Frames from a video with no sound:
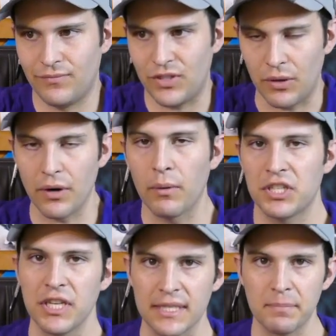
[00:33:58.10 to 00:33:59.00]
Don't know
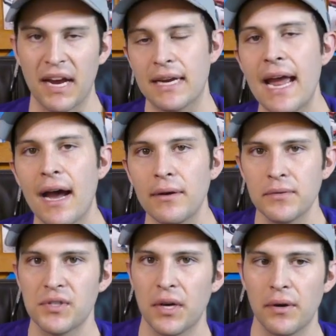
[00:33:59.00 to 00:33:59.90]
what you expect now,
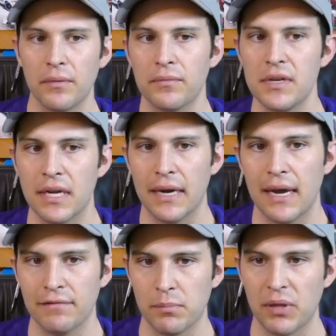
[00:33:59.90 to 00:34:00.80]
so you kind
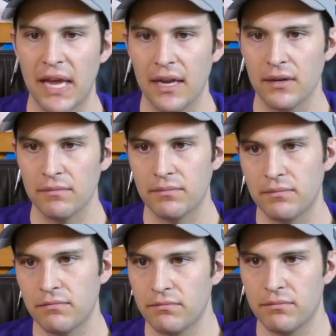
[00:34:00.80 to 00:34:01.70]
of have to plan
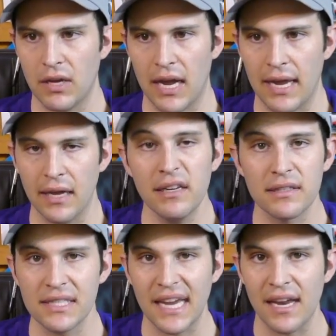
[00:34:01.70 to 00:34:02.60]
ahead
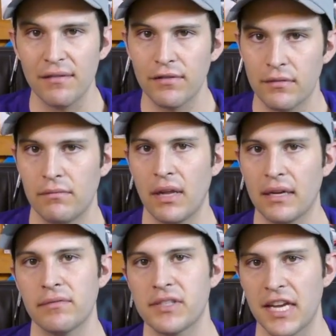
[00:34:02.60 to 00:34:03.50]
and save
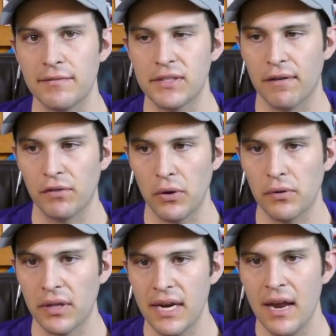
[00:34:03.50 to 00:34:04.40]
stuff
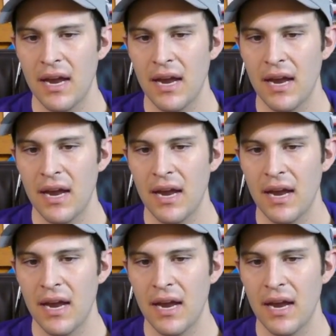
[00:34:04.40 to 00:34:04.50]
locally.